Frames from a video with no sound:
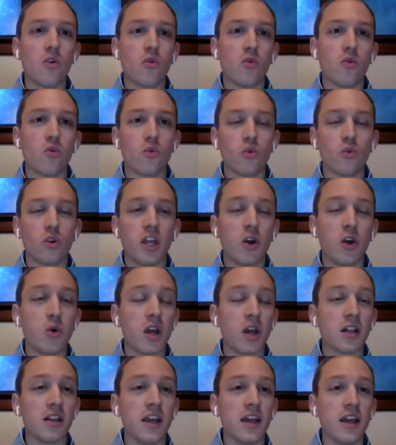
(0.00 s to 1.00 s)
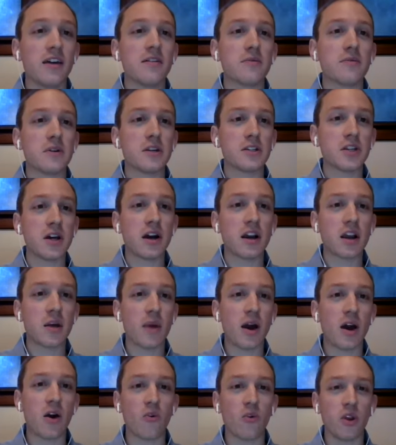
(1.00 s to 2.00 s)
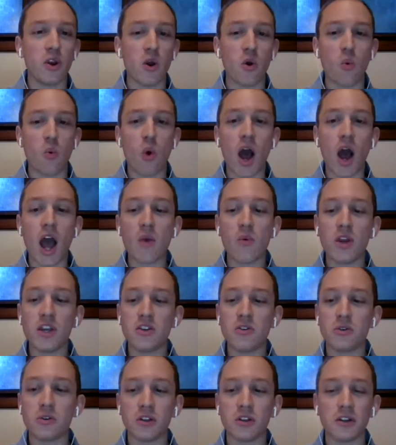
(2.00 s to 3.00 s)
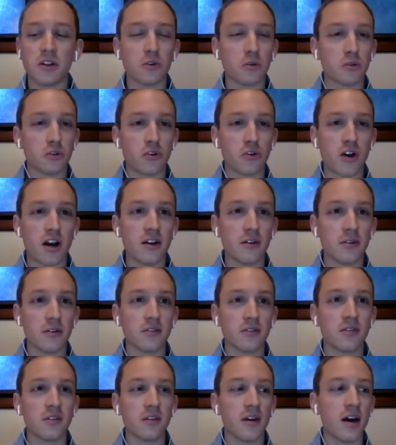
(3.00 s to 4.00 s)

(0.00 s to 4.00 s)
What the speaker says: really quickly, I'm going to talk about why we do clinical trials.